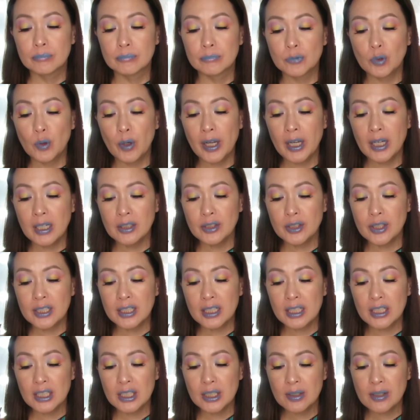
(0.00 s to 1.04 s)
Well, you
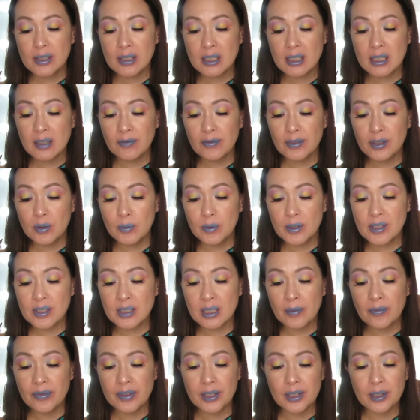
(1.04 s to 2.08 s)
can use this if you want
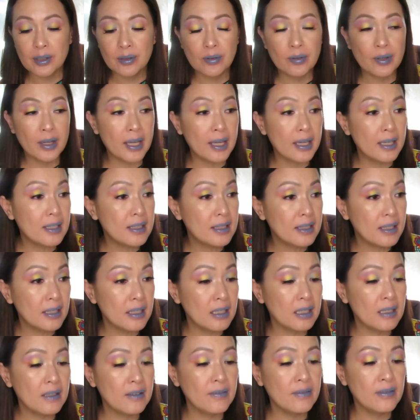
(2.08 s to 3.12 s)
something
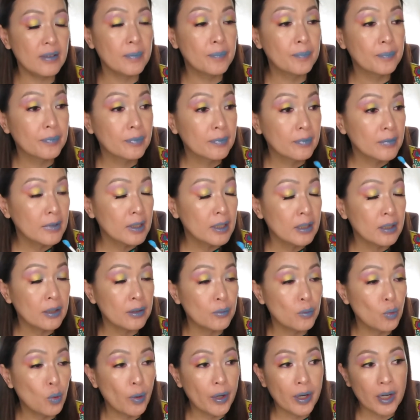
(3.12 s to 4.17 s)
creative. You're
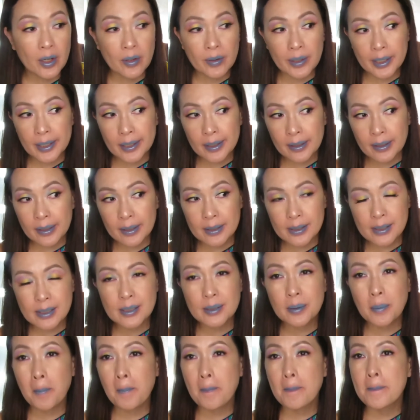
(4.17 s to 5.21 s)
wearing
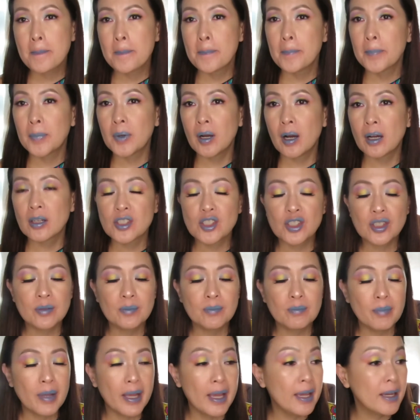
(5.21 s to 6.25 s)
this
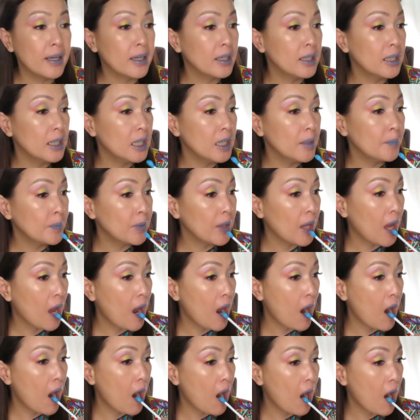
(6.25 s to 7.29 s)
costume makeup.
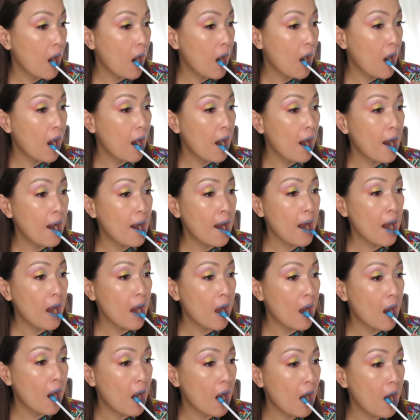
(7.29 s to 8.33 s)

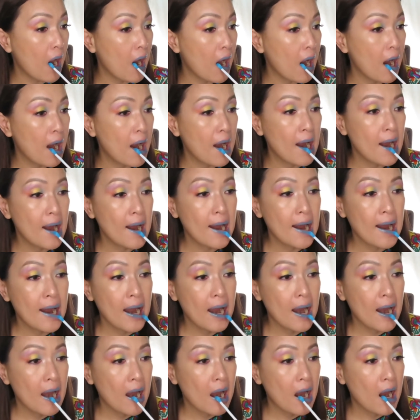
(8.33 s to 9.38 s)
There
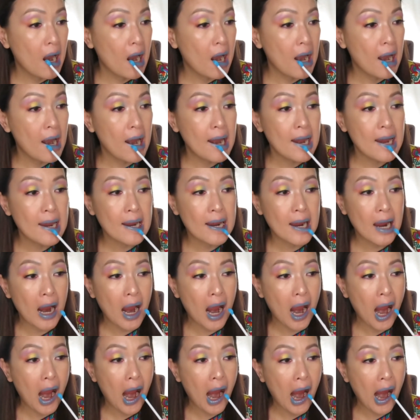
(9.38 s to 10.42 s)
you go.
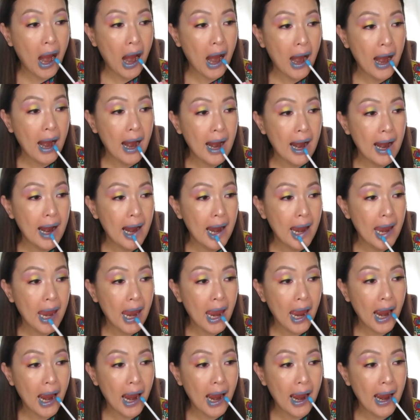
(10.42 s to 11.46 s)

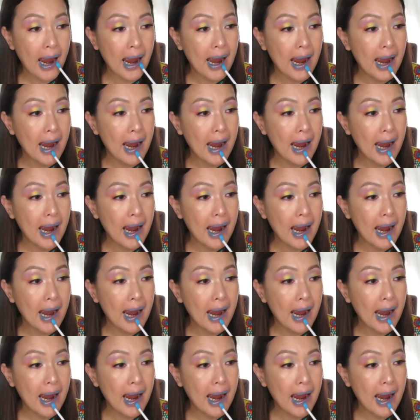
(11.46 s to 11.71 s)
Yeah.